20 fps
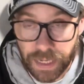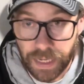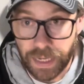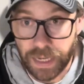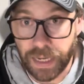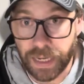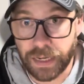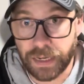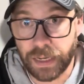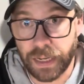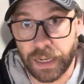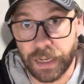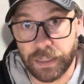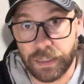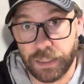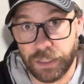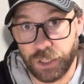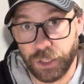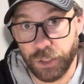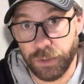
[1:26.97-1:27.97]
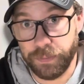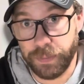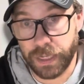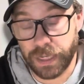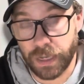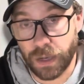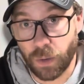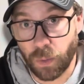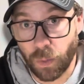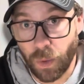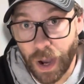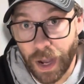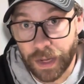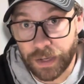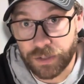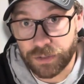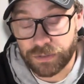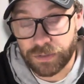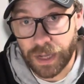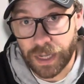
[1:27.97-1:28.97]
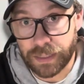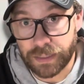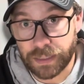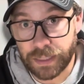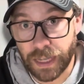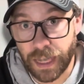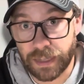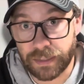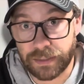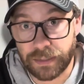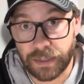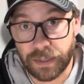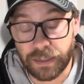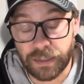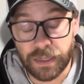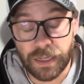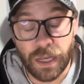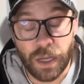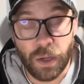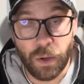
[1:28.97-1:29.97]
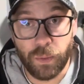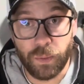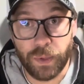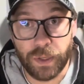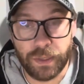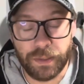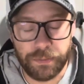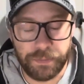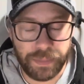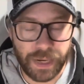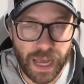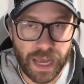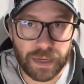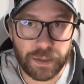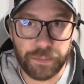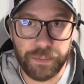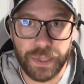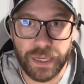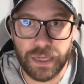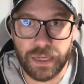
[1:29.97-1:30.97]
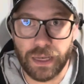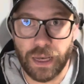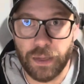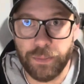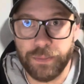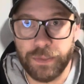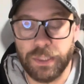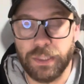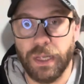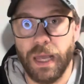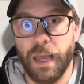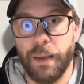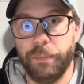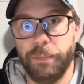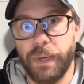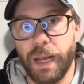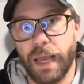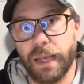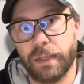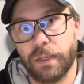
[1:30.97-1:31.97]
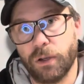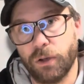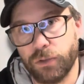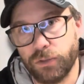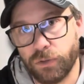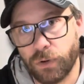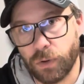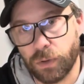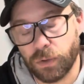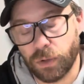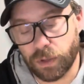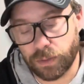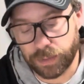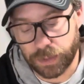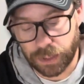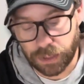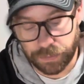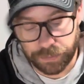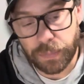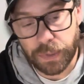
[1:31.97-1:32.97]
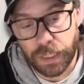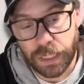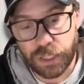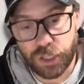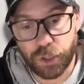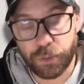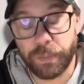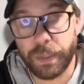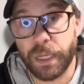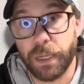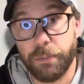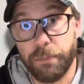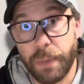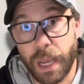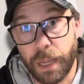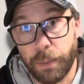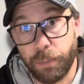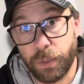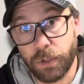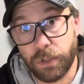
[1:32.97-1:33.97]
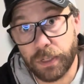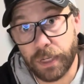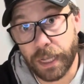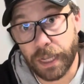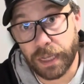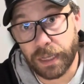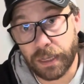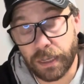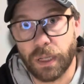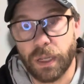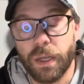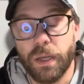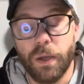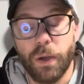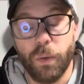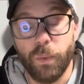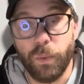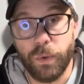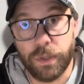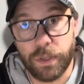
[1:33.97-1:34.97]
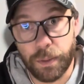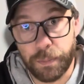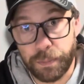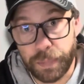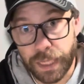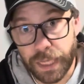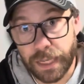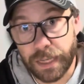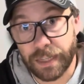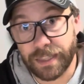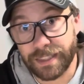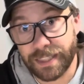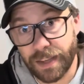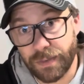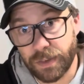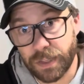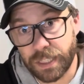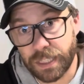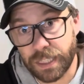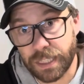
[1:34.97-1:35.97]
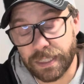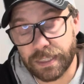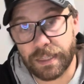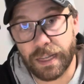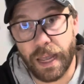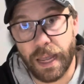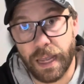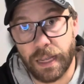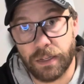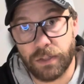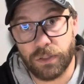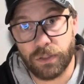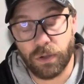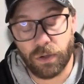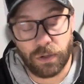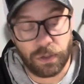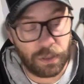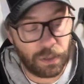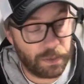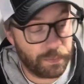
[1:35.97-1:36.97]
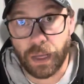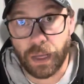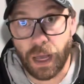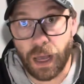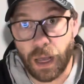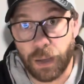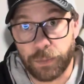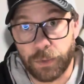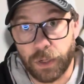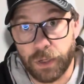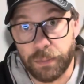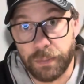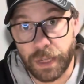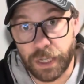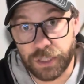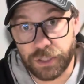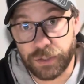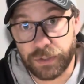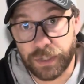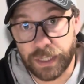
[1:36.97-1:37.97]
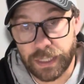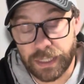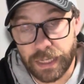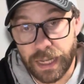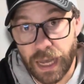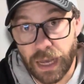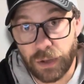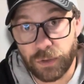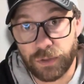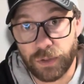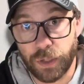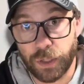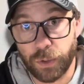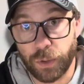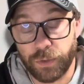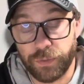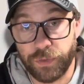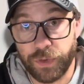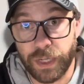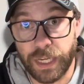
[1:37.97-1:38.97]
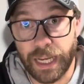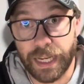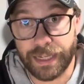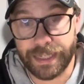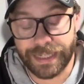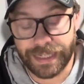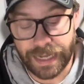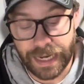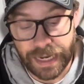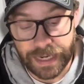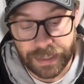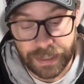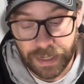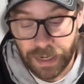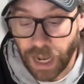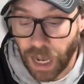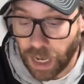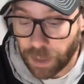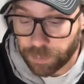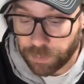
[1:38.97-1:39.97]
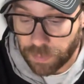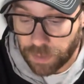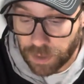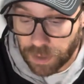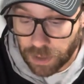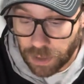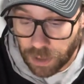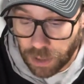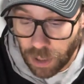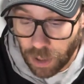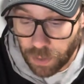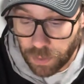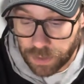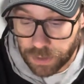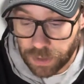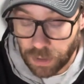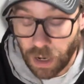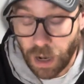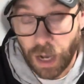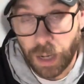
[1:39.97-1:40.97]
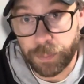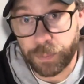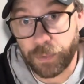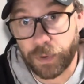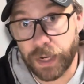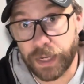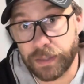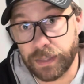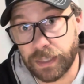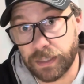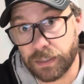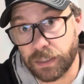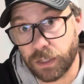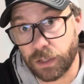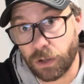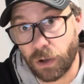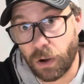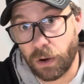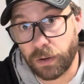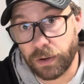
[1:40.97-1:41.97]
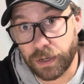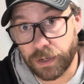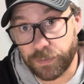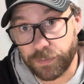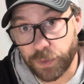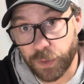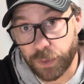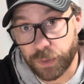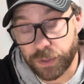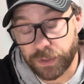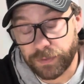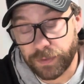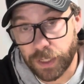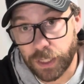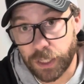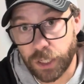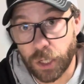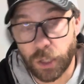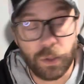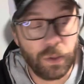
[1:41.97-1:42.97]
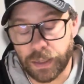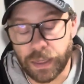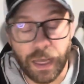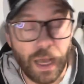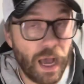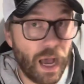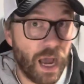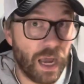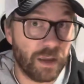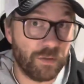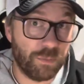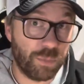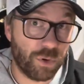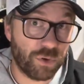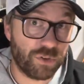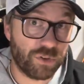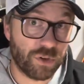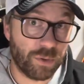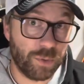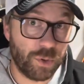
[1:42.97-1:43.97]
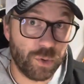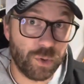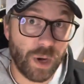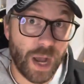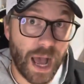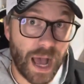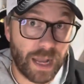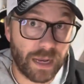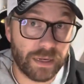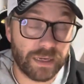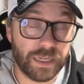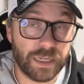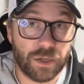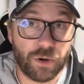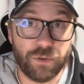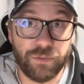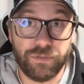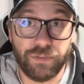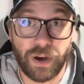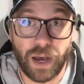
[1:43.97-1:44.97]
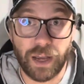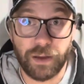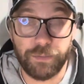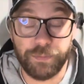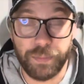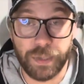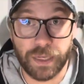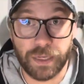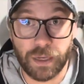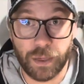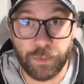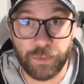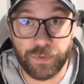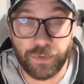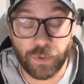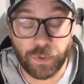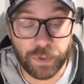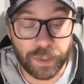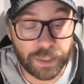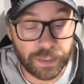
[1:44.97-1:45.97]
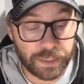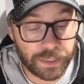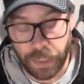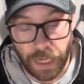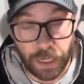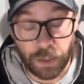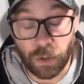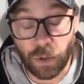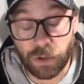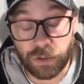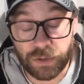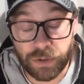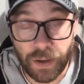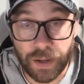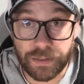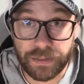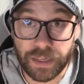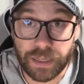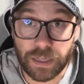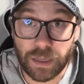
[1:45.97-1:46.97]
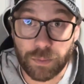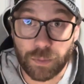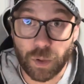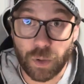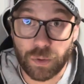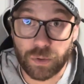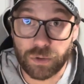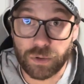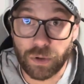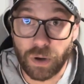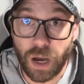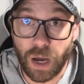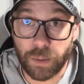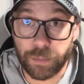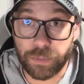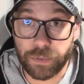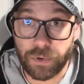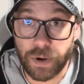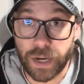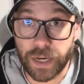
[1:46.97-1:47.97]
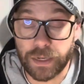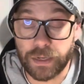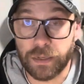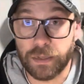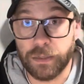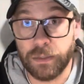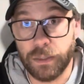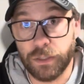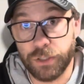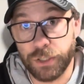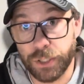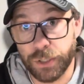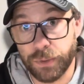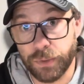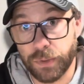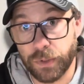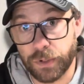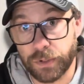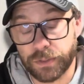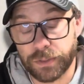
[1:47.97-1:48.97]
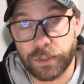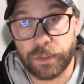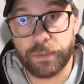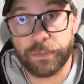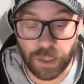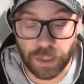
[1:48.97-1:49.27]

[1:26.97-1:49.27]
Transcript: In here there should be a white Stratocaster with black pickups and black control knobs. It should be a maple neck with the big 70s headstock. I'm going to measure it now so I don't forget it later. I'm going to upgrade this guitar in a future video. I have bought some new Alnico 5 pickups for it, and also I think I'm going to upgrade the tuners.